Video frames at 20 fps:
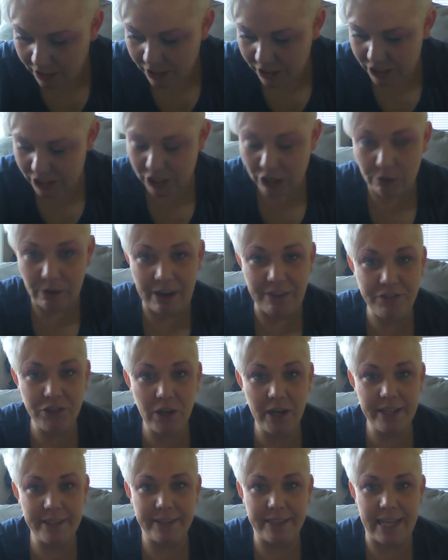So after
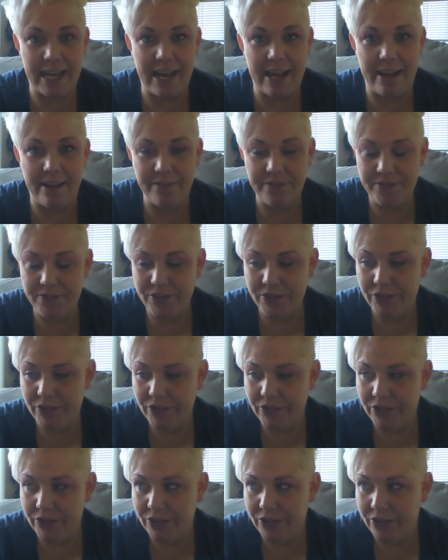I left,
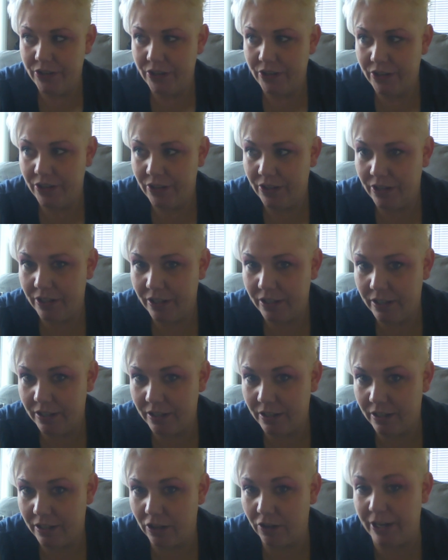
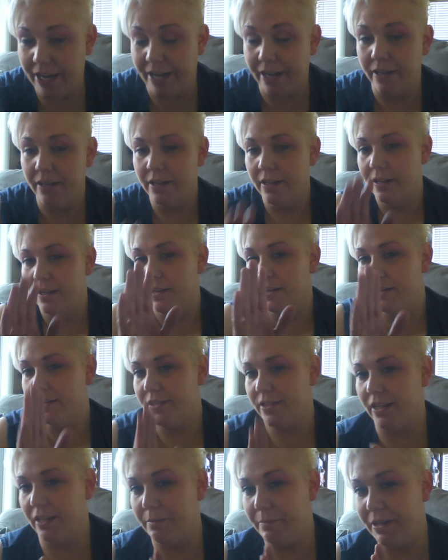okay,
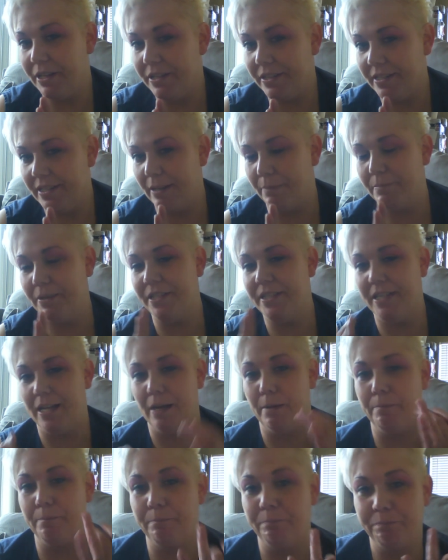so let me sum this up.